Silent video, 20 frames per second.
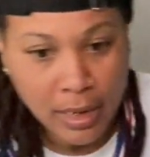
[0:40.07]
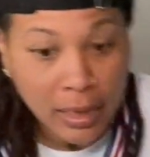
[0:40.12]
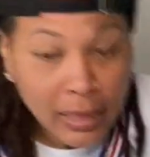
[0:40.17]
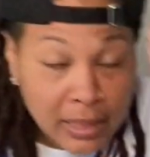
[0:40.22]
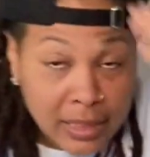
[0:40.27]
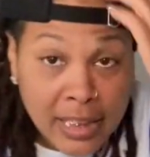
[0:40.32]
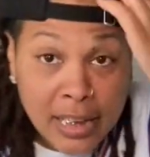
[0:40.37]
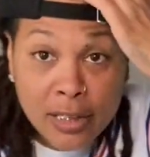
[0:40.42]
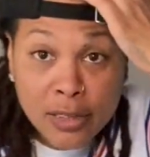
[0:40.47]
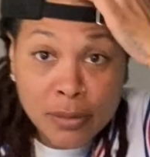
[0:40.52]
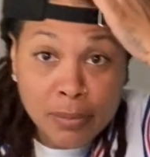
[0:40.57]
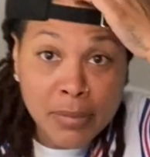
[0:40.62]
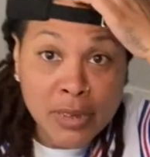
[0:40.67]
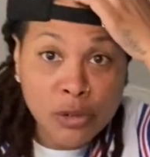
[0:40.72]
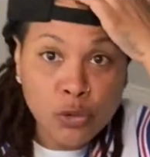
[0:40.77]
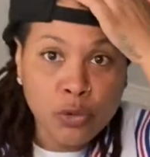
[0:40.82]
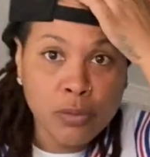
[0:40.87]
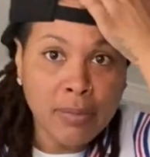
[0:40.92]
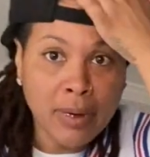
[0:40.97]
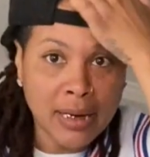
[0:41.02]
Scarce
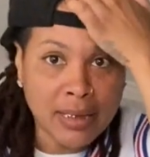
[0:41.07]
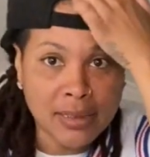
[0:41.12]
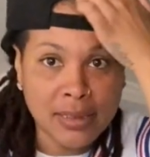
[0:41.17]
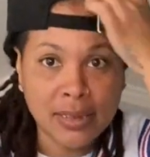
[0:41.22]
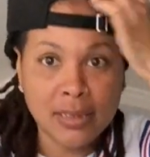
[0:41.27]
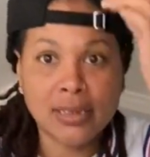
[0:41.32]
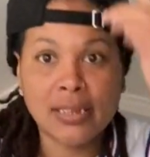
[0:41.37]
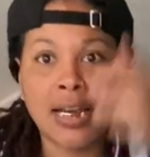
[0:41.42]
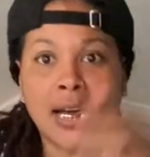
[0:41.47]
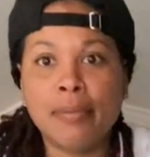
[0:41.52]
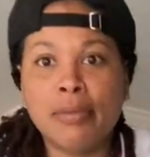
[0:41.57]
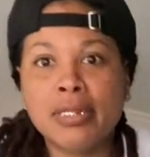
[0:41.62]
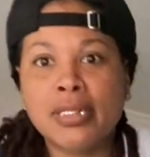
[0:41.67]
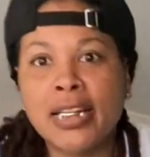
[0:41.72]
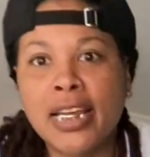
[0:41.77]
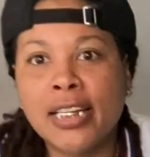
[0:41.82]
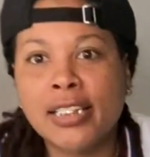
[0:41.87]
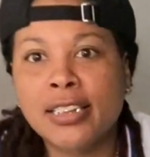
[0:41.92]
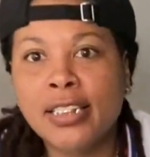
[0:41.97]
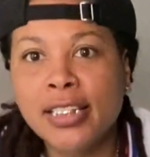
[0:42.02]
Mystery box this time. This
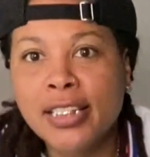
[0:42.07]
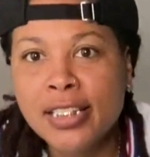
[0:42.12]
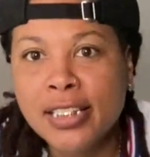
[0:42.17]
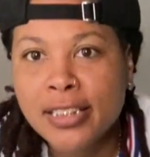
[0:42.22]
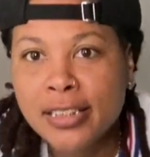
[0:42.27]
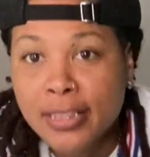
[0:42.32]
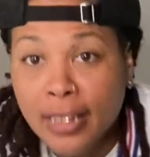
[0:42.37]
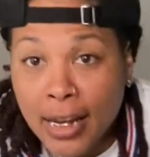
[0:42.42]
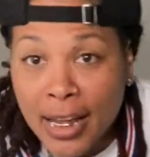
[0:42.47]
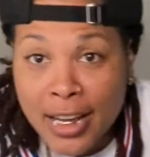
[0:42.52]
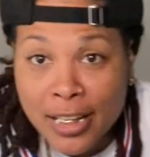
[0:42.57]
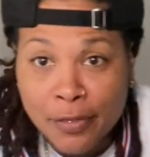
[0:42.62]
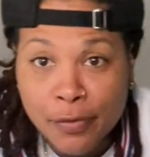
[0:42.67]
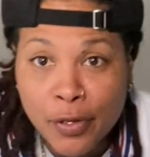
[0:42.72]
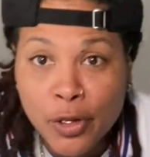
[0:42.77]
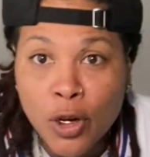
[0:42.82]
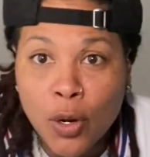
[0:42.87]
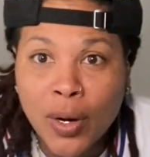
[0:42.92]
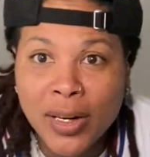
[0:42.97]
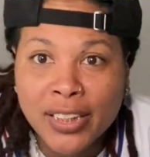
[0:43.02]
ain't the heat. The last
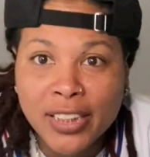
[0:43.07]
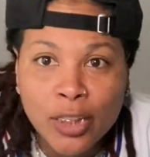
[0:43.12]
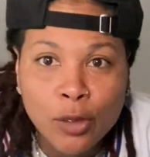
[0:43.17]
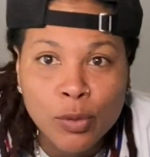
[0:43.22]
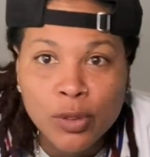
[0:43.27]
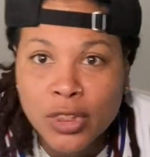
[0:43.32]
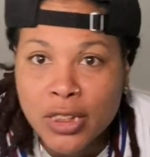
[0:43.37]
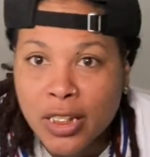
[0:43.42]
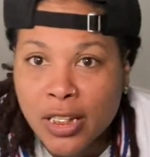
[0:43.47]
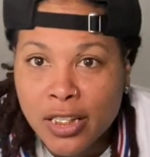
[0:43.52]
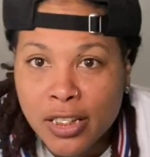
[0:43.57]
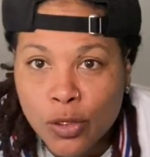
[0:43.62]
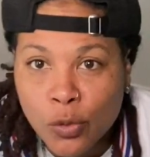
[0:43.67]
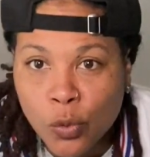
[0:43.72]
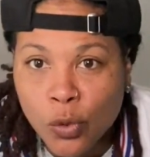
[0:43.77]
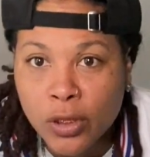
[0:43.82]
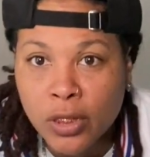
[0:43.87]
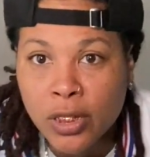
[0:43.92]
video I did was the heat one.